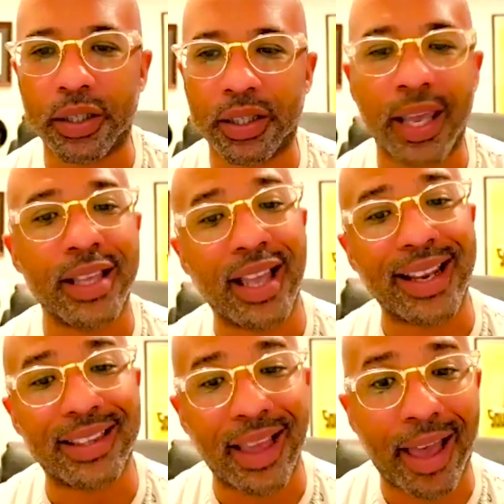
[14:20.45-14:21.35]
things
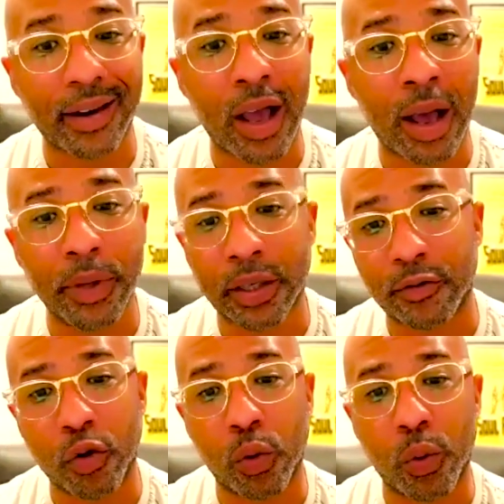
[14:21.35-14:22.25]
like that. I'm looking
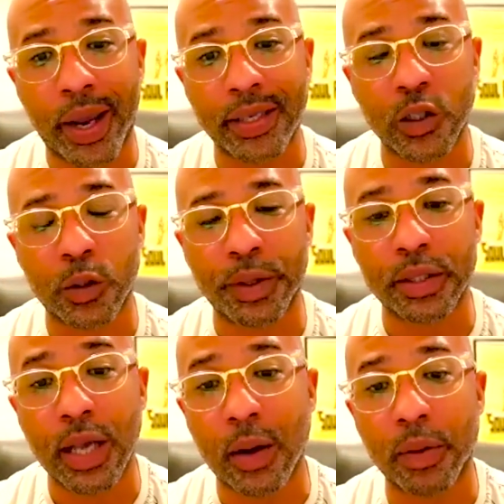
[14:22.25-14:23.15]
for ways to spend
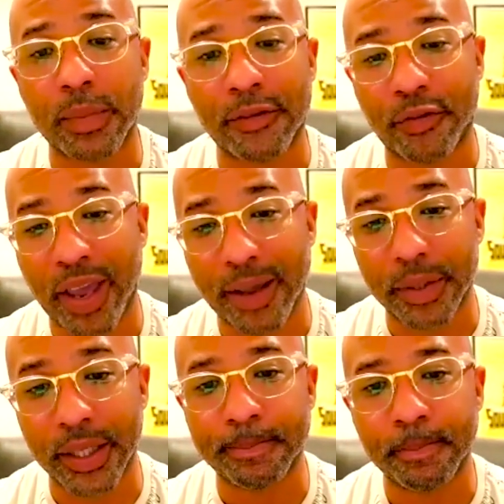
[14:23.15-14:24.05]
time with my
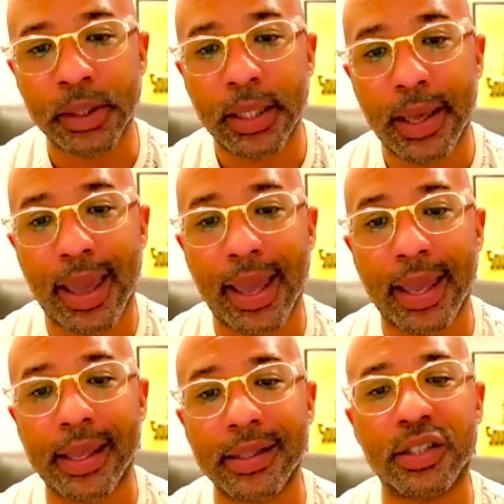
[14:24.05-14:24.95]
family
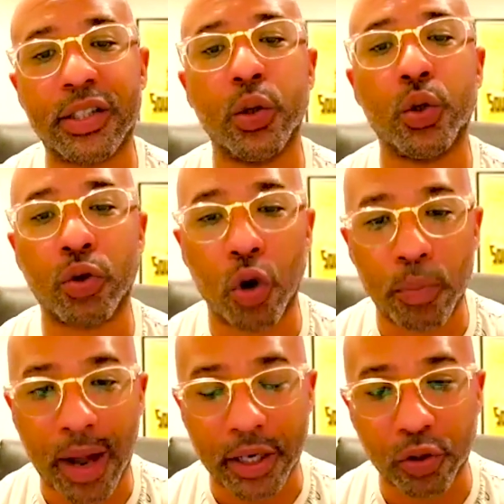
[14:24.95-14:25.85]
and still grow
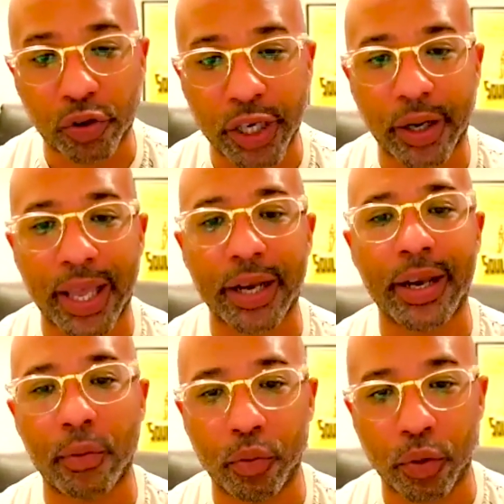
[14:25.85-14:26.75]
my career and
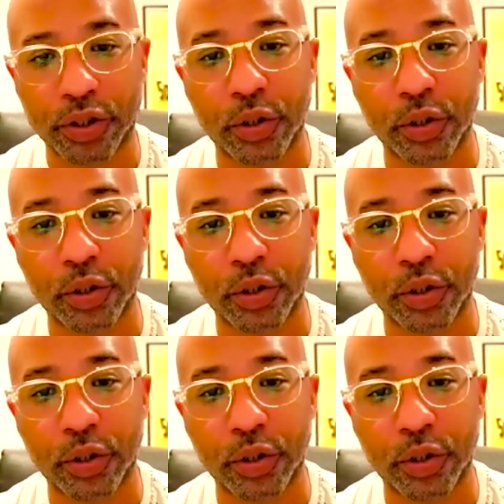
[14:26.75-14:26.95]
network.